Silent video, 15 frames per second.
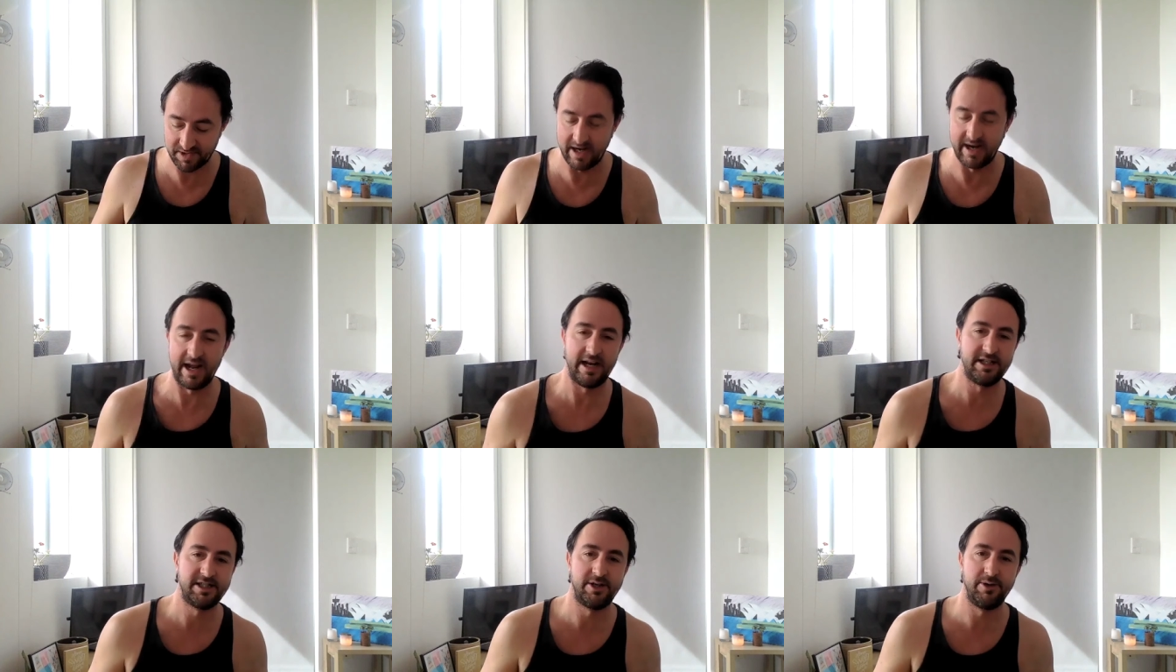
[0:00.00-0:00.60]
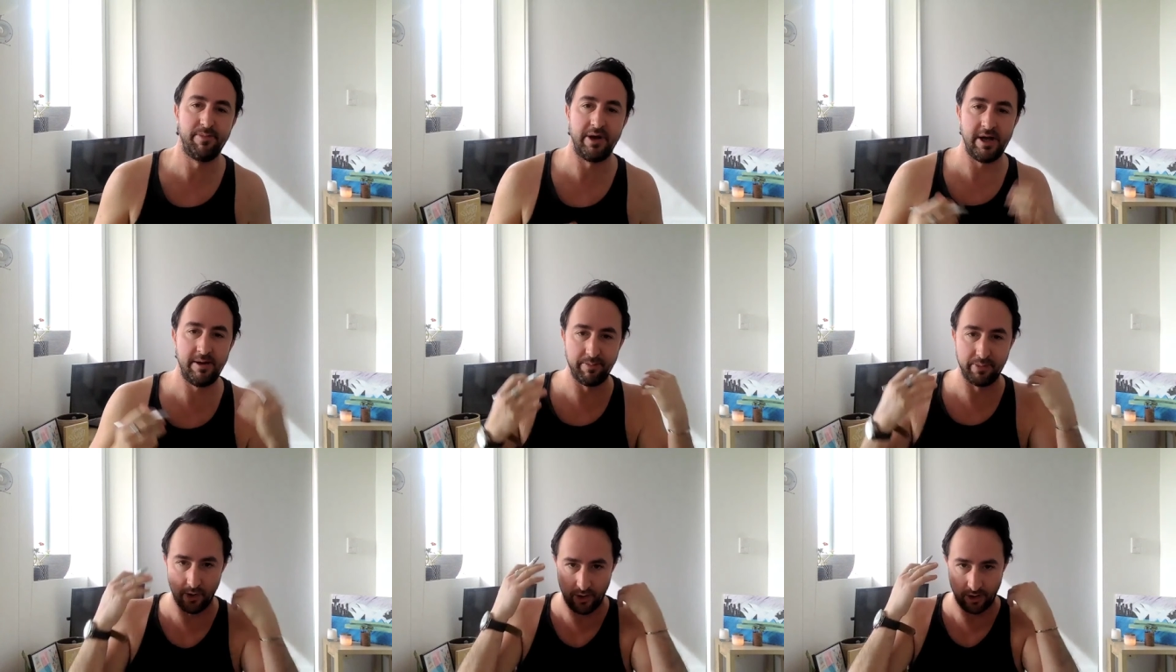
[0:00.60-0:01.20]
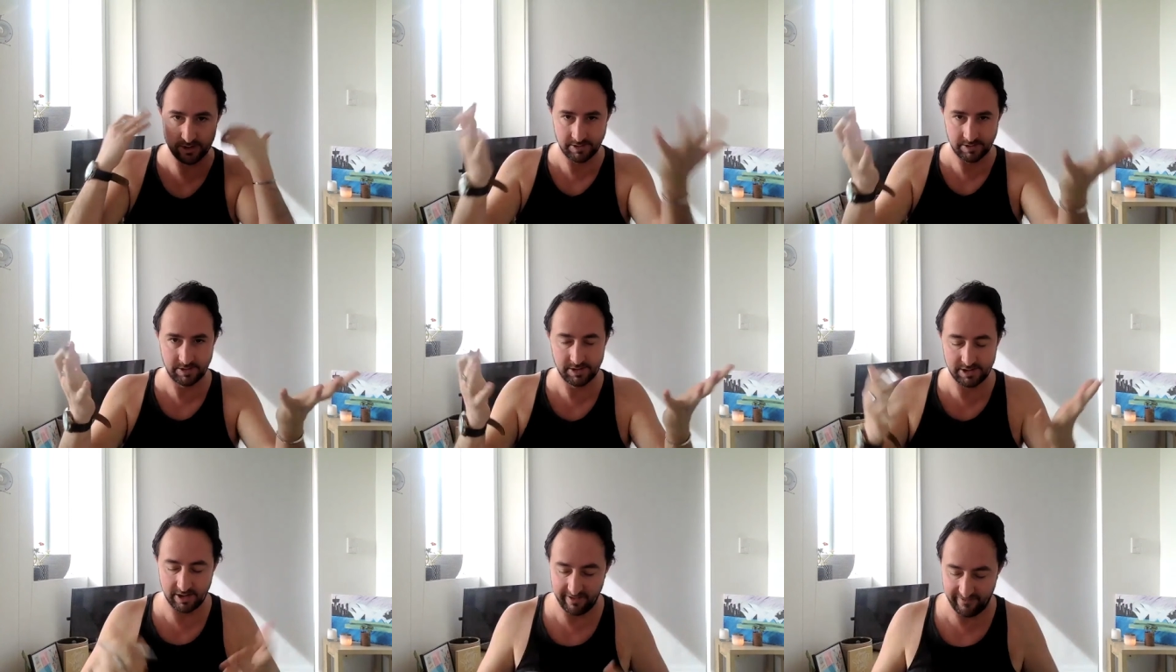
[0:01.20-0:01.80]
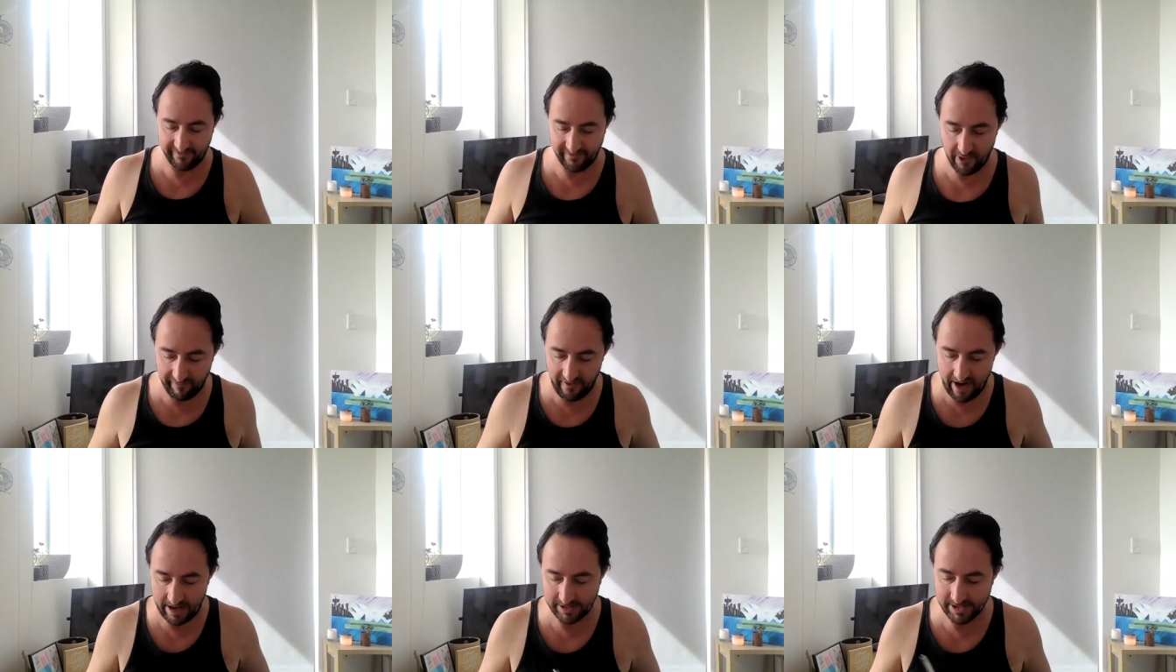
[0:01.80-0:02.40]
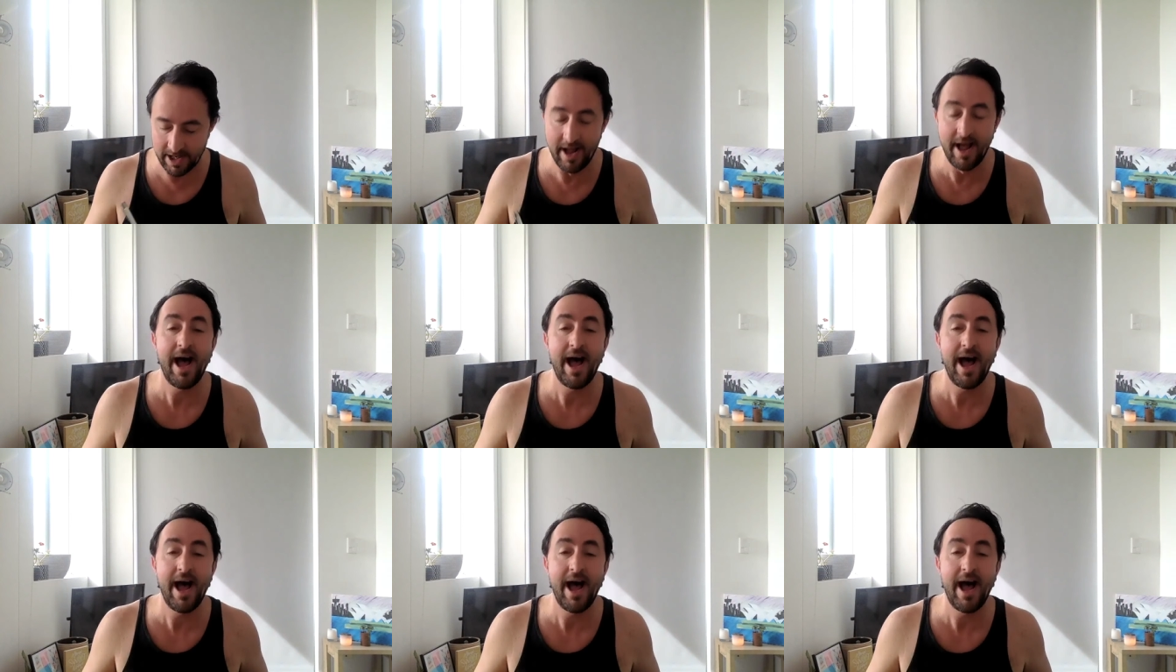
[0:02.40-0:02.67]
needed to be brought to the forefront.